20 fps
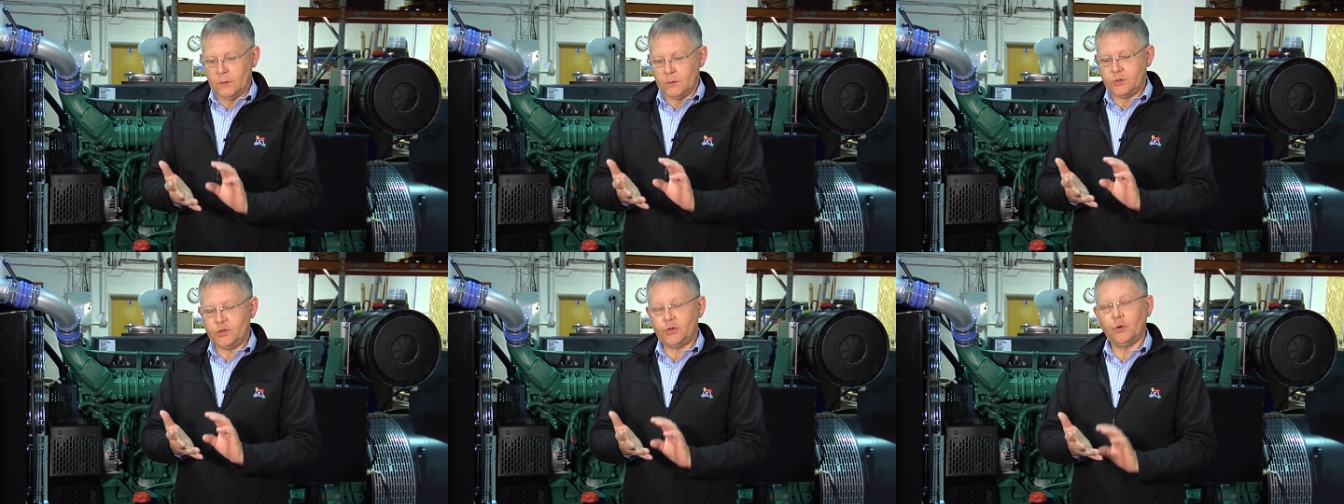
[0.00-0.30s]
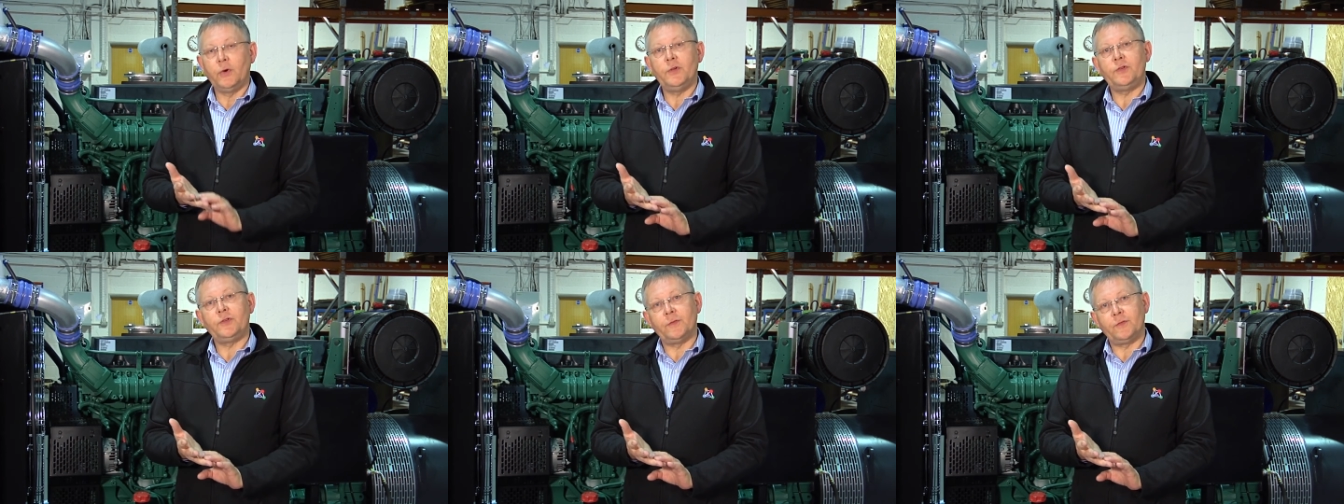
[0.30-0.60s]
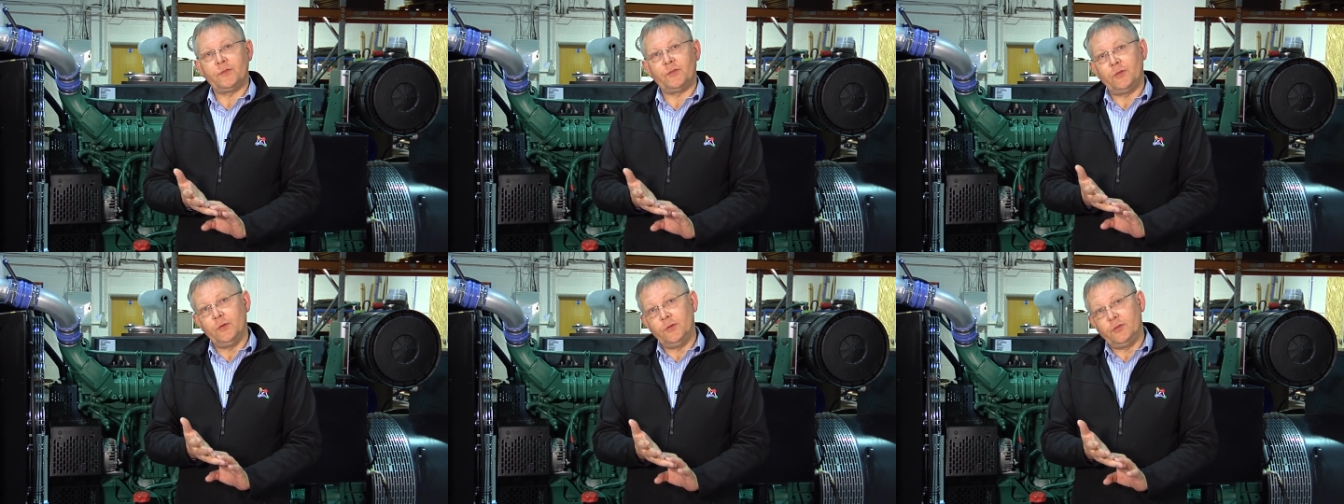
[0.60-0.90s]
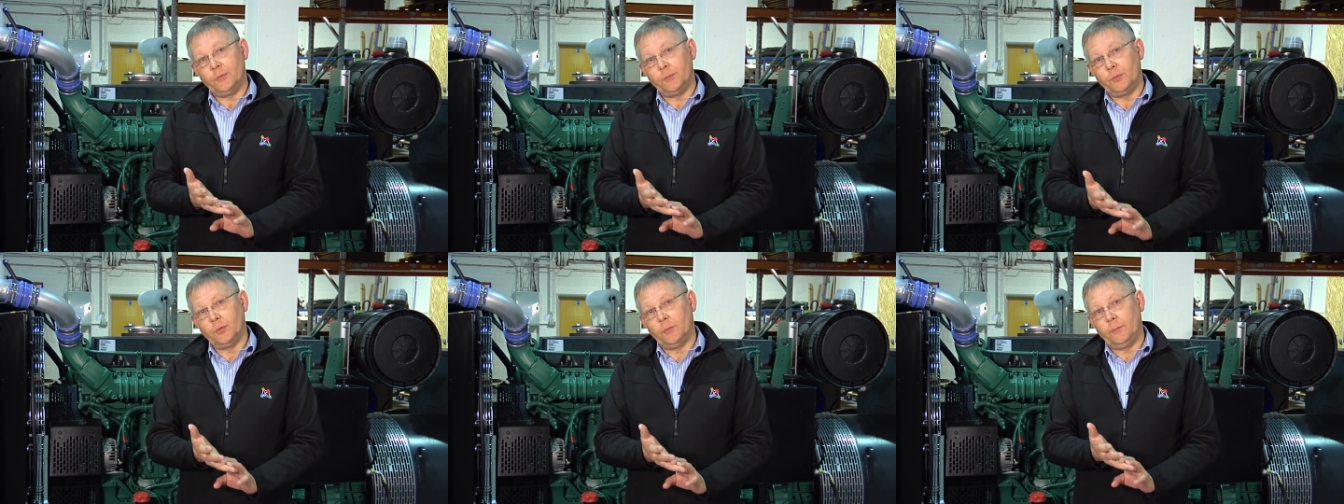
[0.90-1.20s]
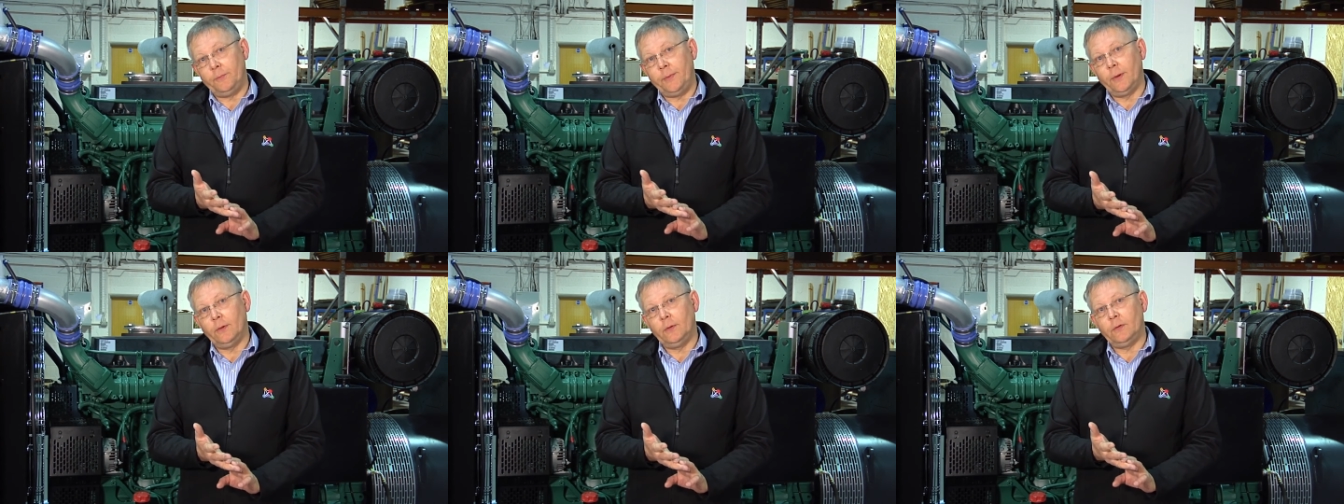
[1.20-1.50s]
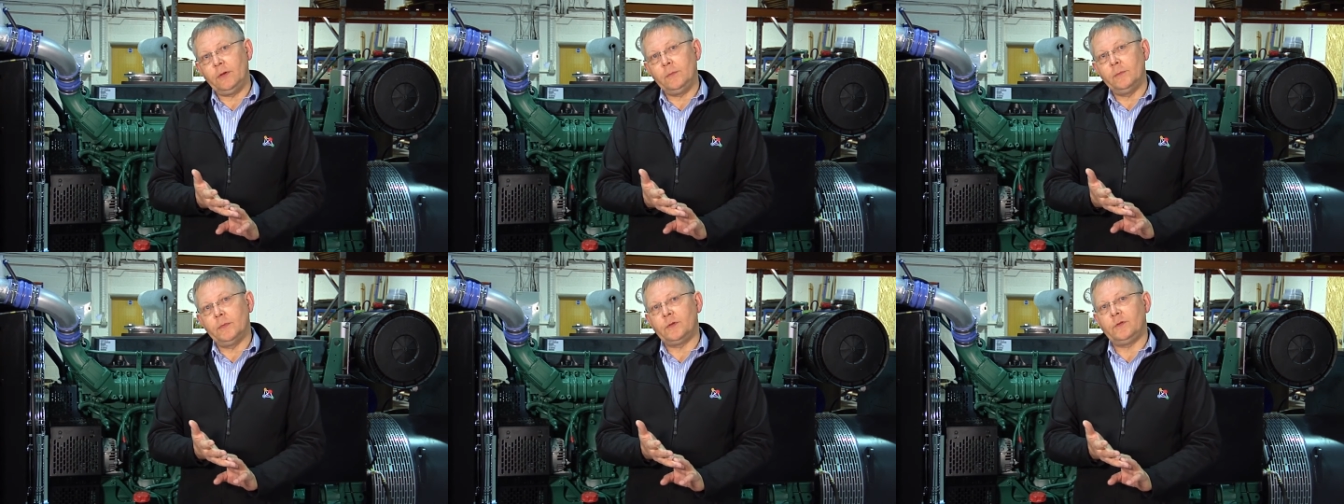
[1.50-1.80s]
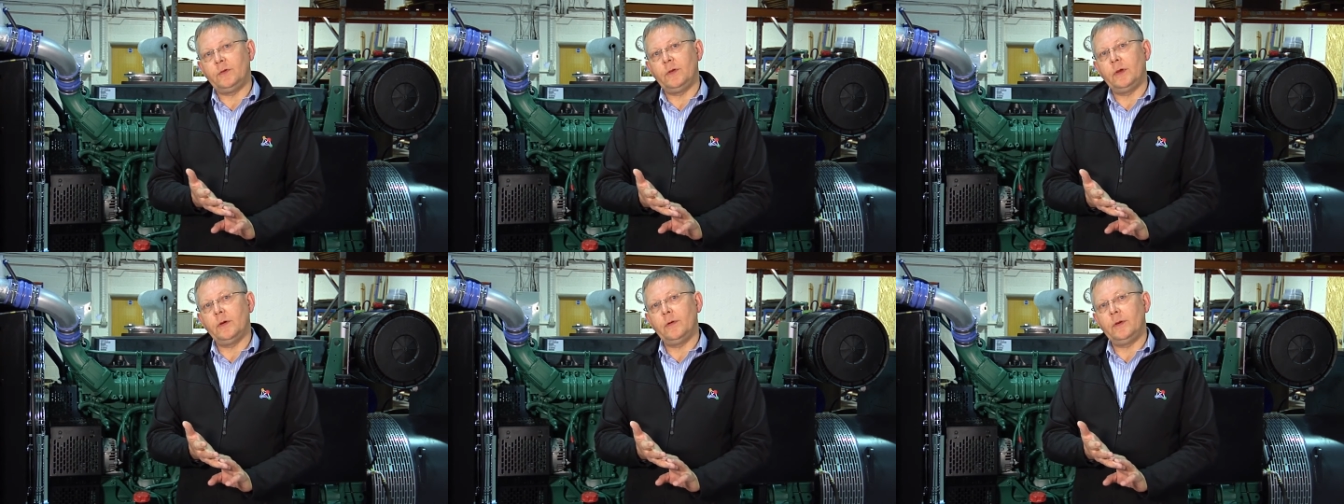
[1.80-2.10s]
choice of suitable building
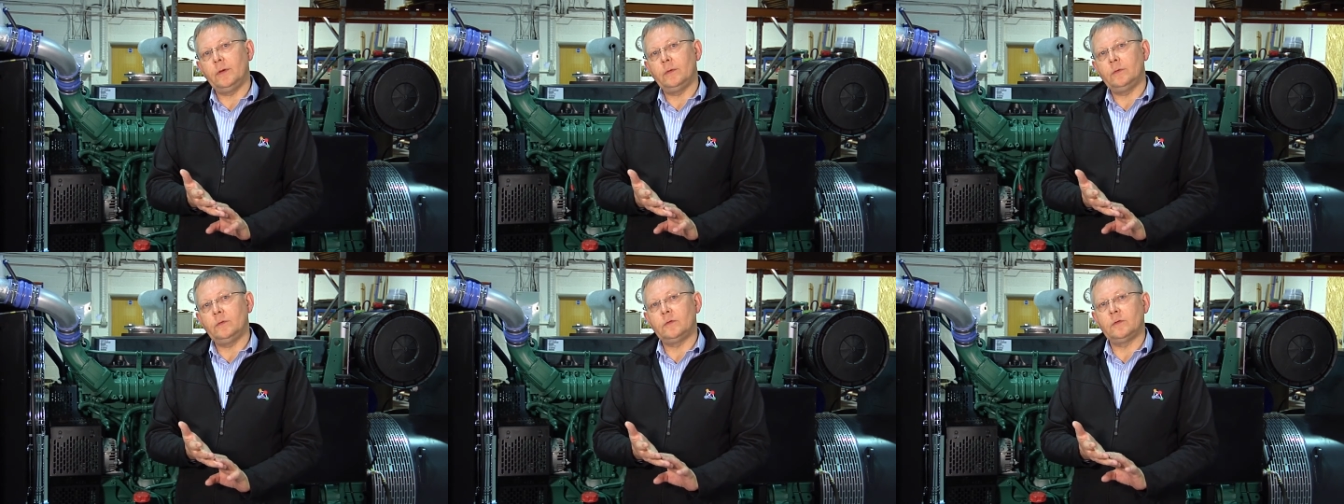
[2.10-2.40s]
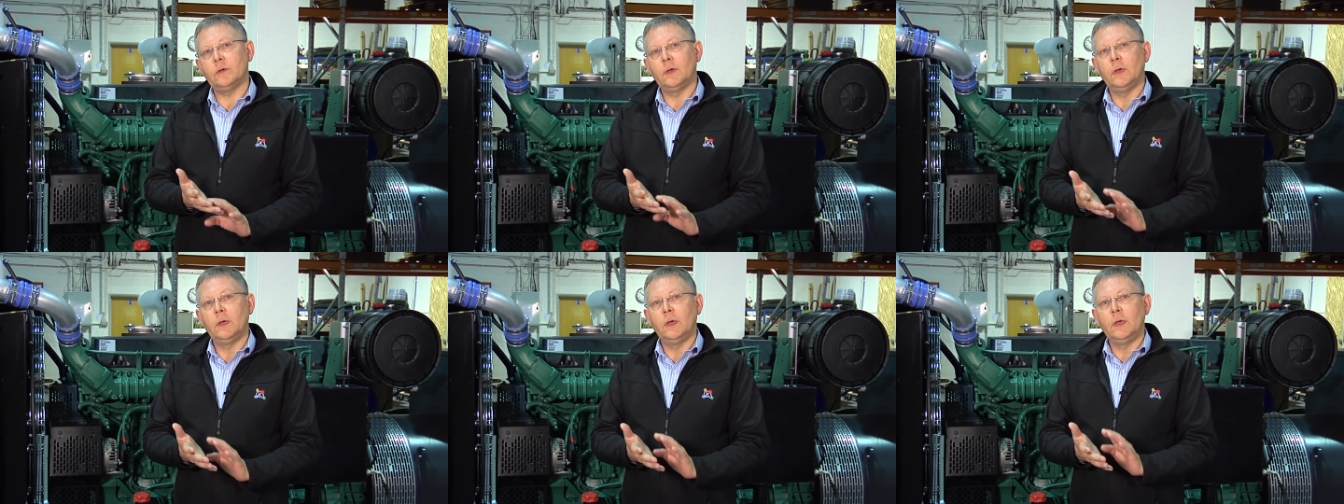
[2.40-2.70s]
materials,